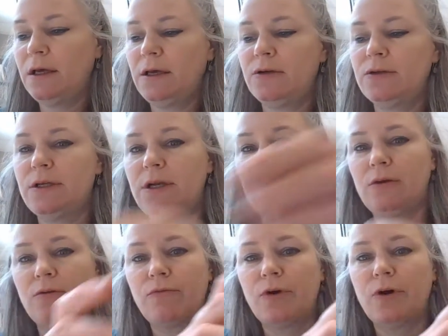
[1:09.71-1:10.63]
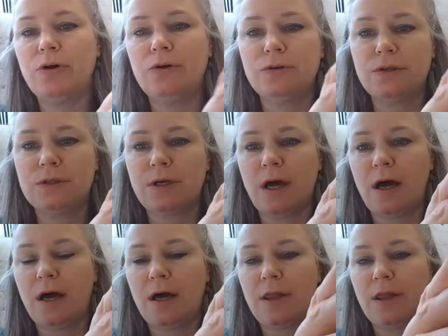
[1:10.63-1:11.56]
Here's another rose
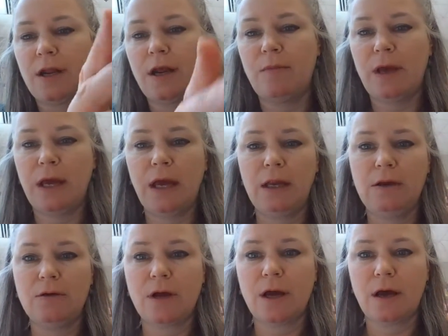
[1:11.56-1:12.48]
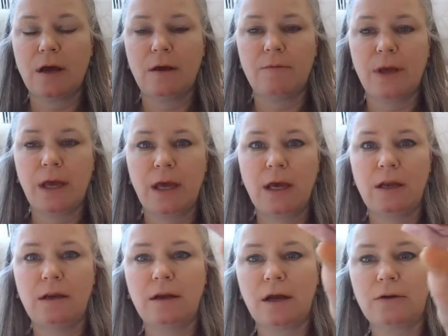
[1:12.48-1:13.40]
that I made,
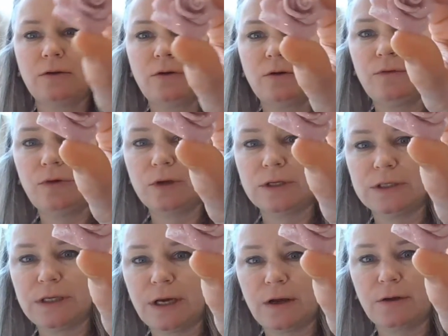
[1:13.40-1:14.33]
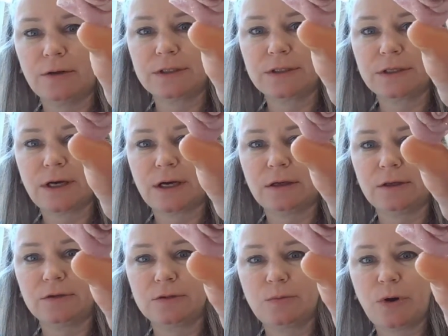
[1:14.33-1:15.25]
and I don't know if you can tell, it's got a
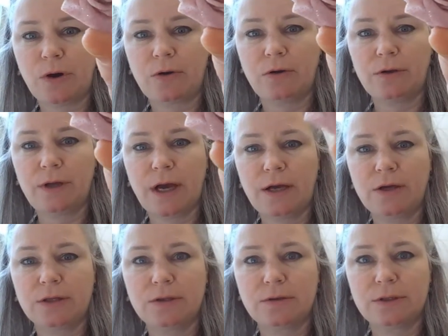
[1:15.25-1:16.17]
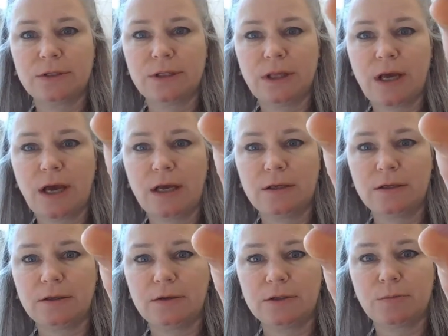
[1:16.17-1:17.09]
little sparkle. Yeah, you can sort of see that
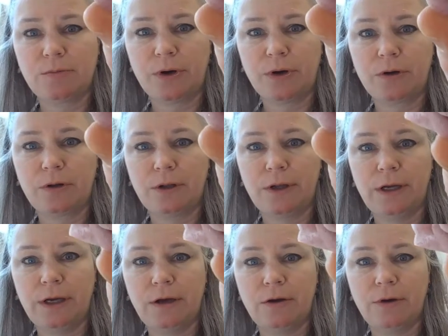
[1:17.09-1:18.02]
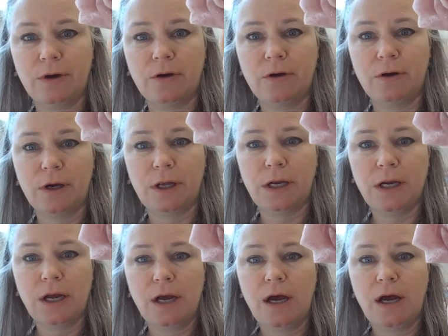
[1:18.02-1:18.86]
little sparkling going on,